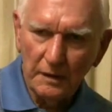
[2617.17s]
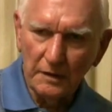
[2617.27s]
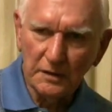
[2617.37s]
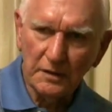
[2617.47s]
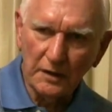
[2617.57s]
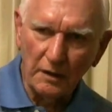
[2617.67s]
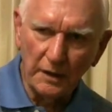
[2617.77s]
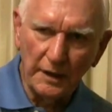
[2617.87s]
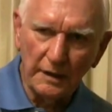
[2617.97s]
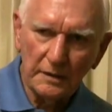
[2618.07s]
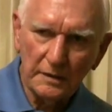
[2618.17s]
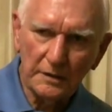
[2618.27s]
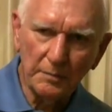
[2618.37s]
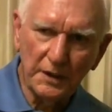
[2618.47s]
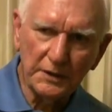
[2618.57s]
the scarring
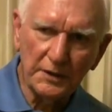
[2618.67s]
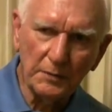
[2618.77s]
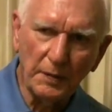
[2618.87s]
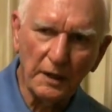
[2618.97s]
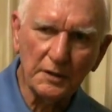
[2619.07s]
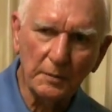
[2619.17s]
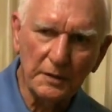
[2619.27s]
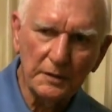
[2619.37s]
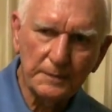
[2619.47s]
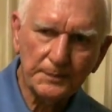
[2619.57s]
as much as possible,